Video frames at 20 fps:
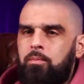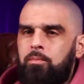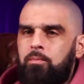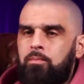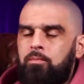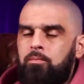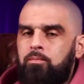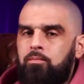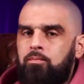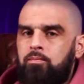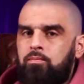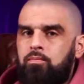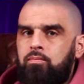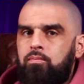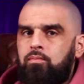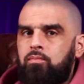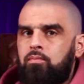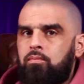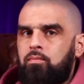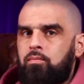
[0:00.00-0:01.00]

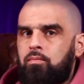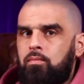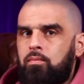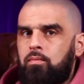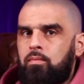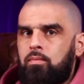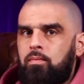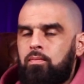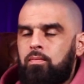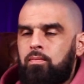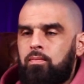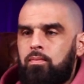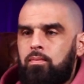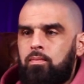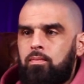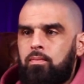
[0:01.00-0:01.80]
Nobody speaks.